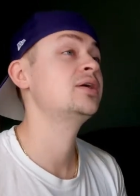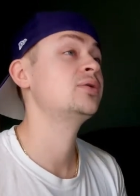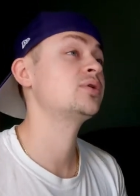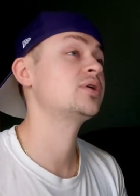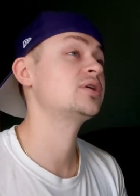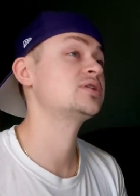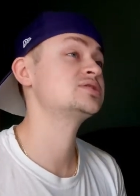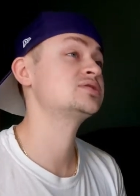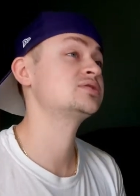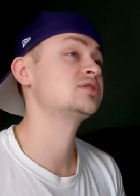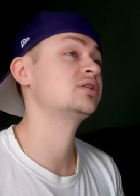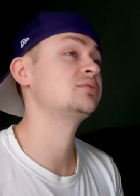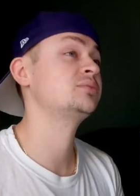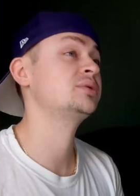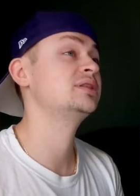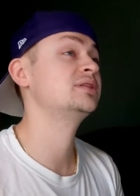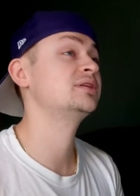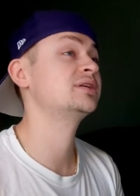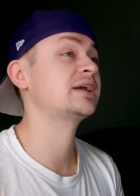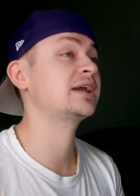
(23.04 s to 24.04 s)
We're also going to be
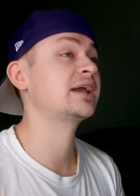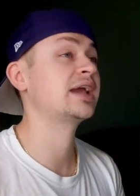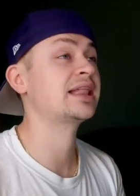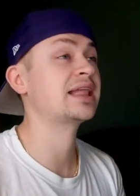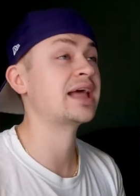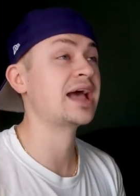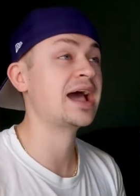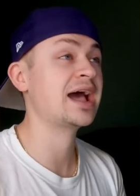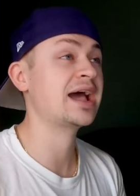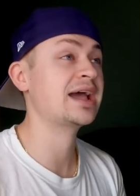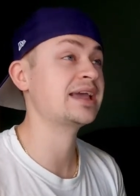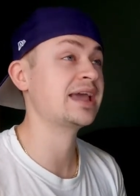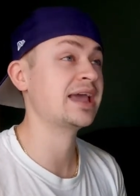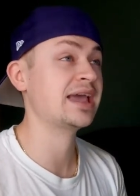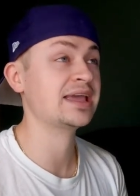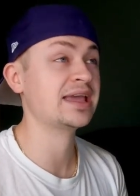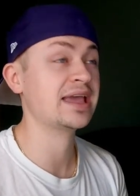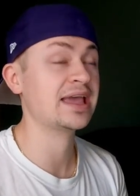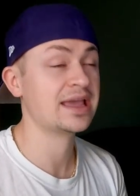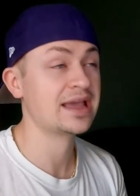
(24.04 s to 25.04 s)
looking at
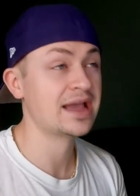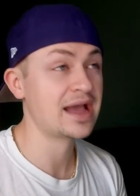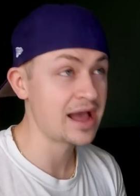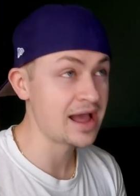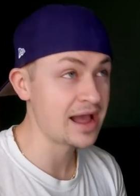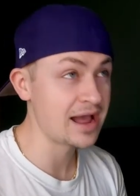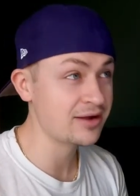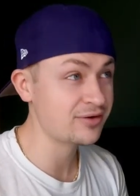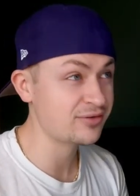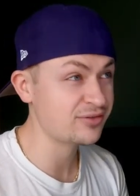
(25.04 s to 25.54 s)
AIIA